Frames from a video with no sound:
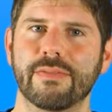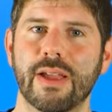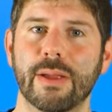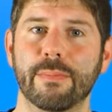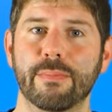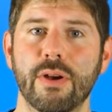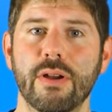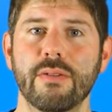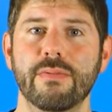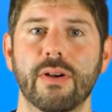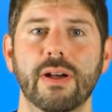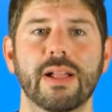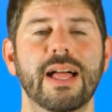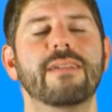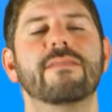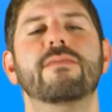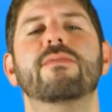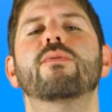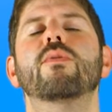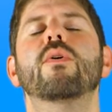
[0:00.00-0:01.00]
effect profile
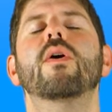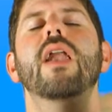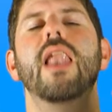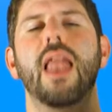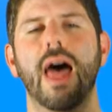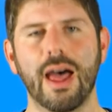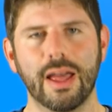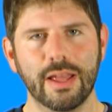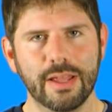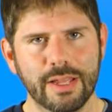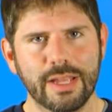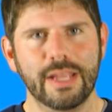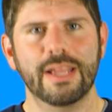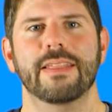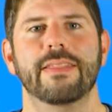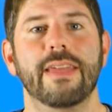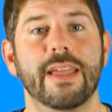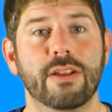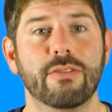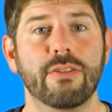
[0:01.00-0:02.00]
and voila,
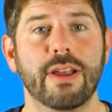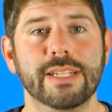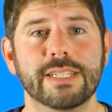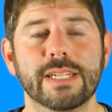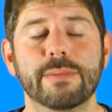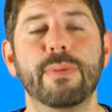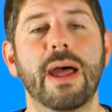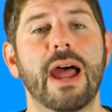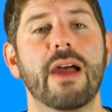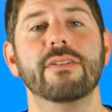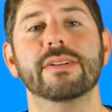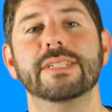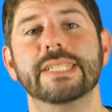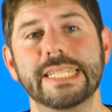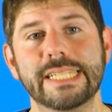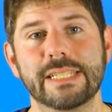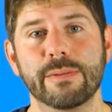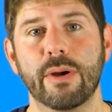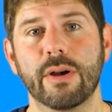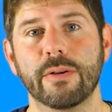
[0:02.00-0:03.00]
they created
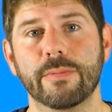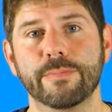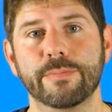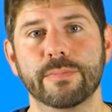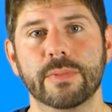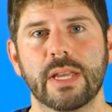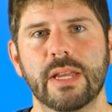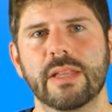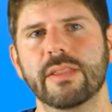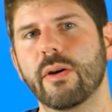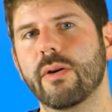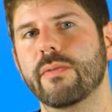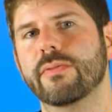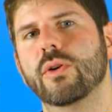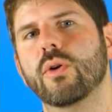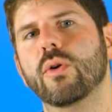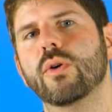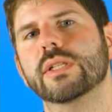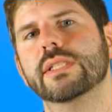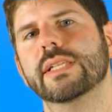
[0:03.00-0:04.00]
paracetamol. Though of
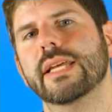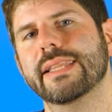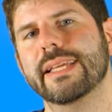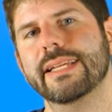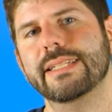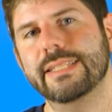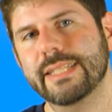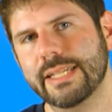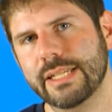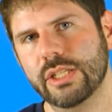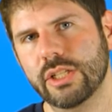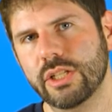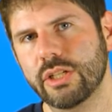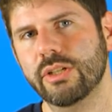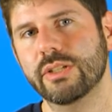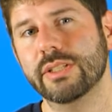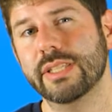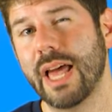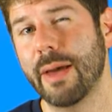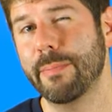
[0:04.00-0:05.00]
course, they didn't
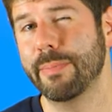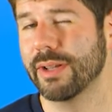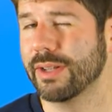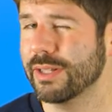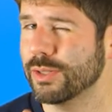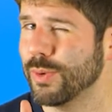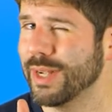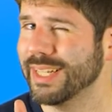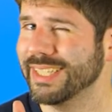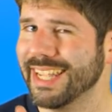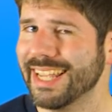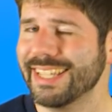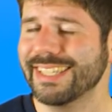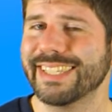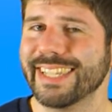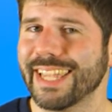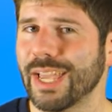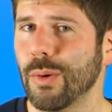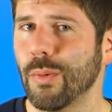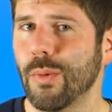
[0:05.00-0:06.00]
use that because when
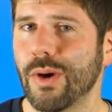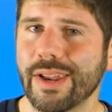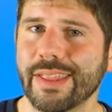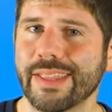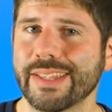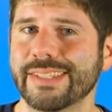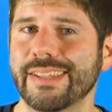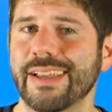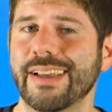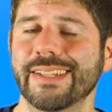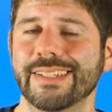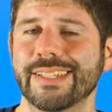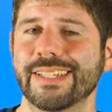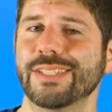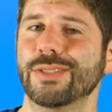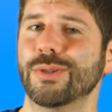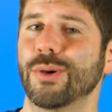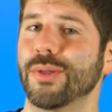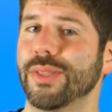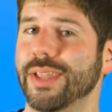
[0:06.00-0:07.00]
testing it, one of the
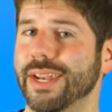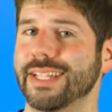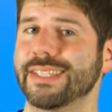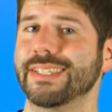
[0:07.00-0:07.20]
scientists saw that